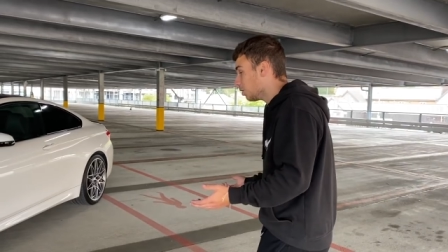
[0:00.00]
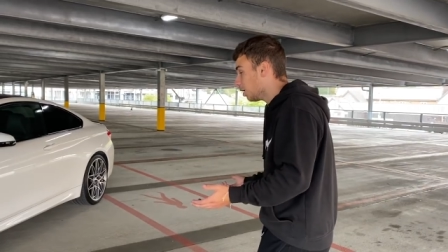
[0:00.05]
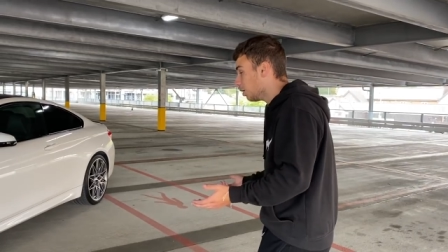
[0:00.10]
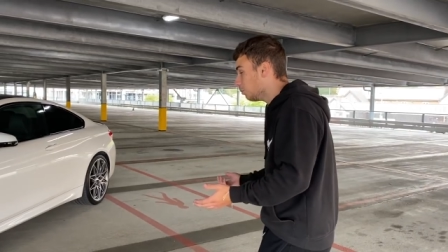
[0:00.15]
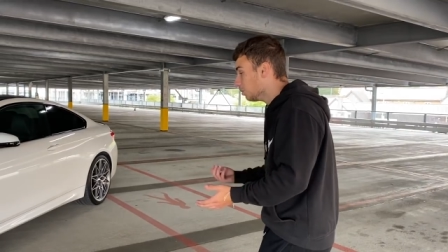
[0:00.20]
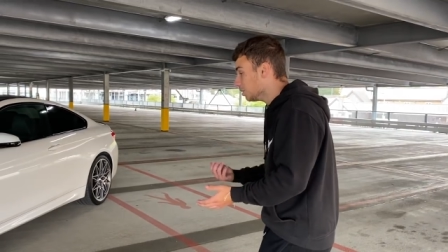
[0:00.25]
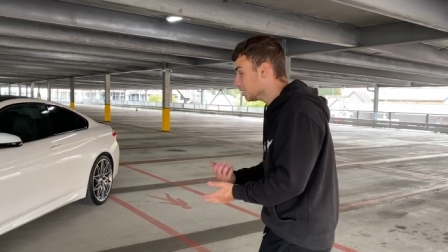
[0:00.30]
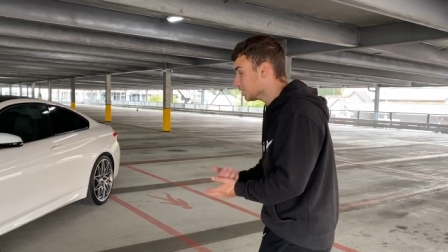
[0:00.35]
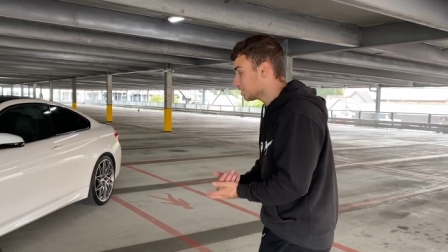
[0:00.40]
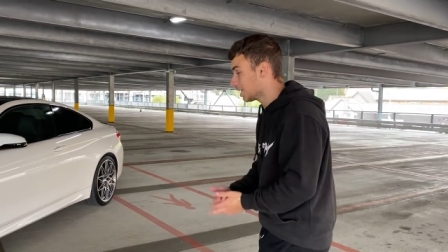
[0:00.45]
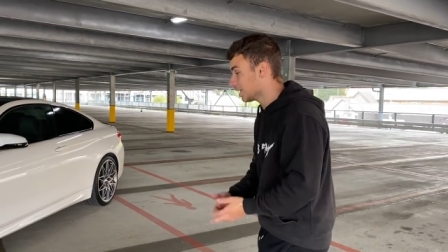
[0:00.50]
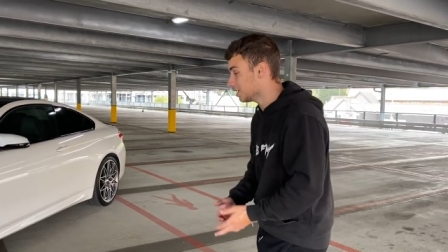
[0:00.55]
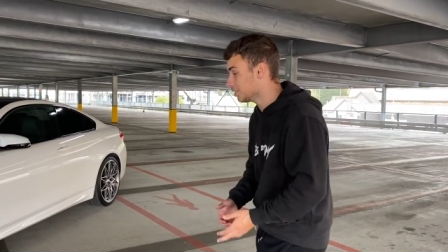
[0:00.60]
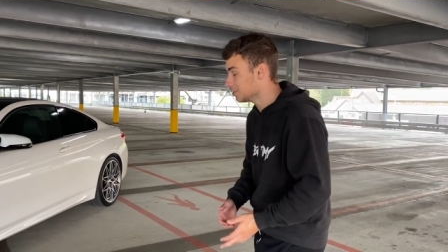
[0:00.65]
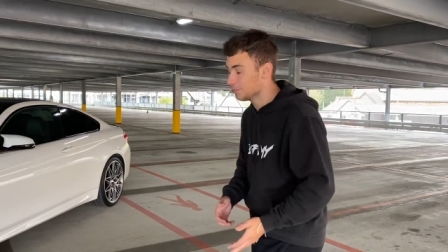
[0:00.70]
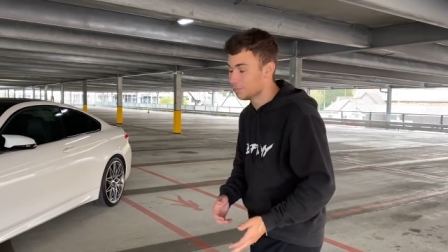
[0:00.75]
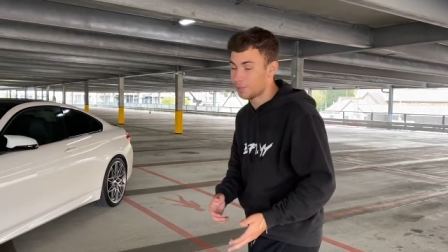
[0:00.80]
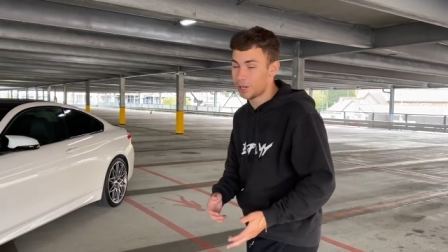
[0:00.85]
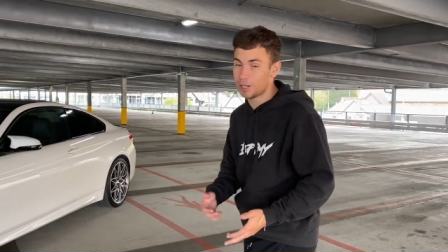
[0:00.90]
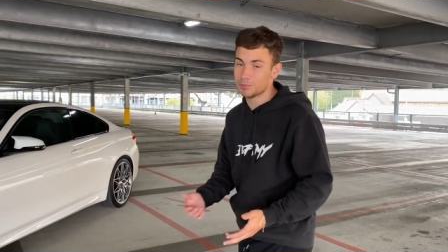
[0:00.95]
I want to change
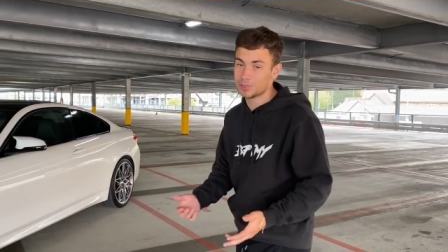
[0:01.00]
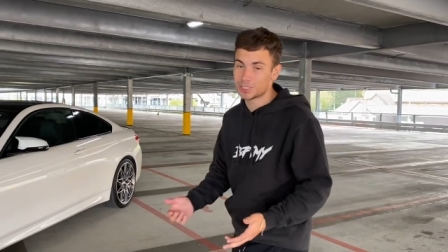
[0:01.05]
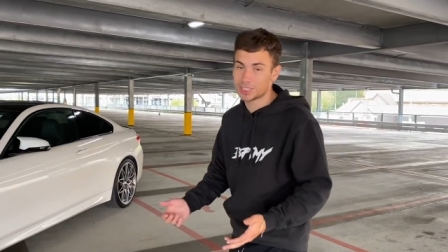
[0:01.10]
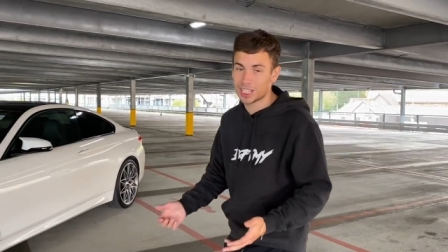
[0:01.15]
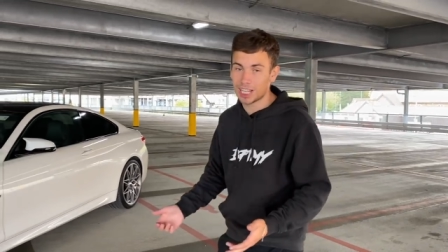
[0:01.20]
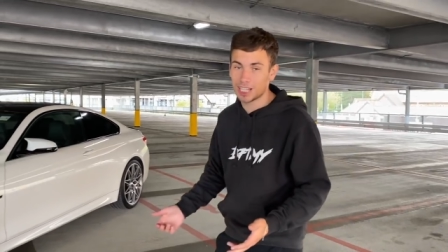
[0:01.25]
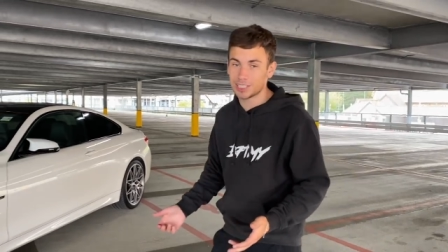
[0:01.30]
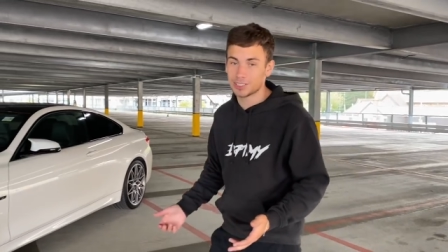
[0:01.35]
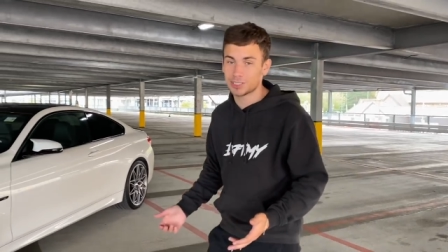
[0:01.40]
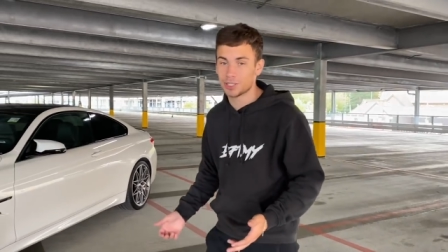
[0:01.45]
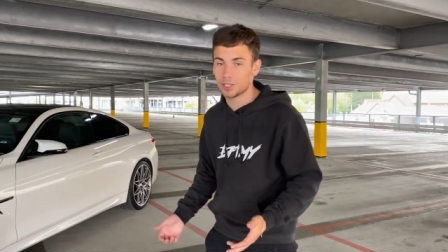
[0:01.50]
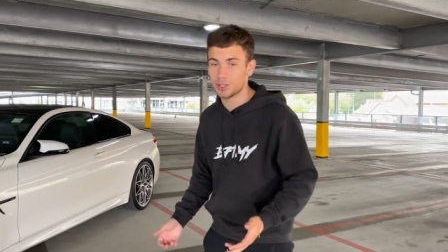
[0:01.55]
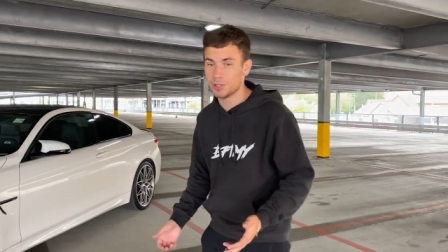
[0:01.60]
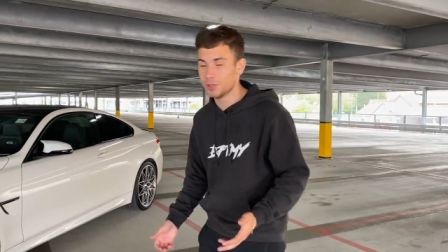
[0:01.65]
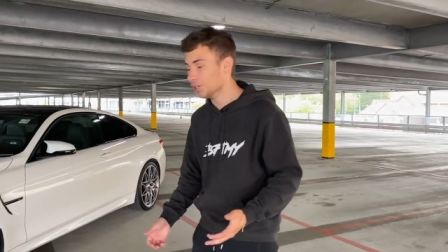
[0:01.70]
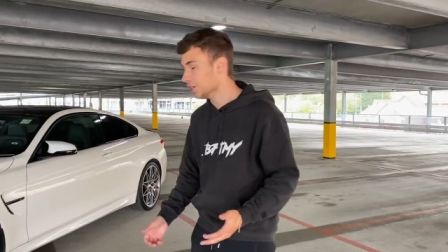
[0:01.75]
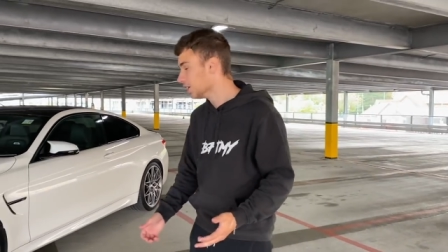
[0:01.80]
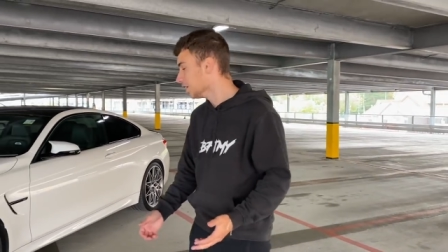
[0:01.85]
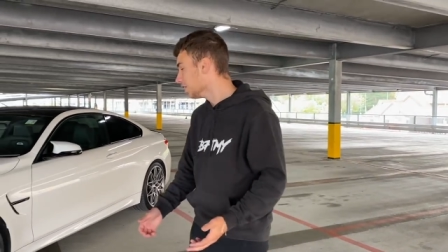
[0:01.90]
them, but I'm scared to.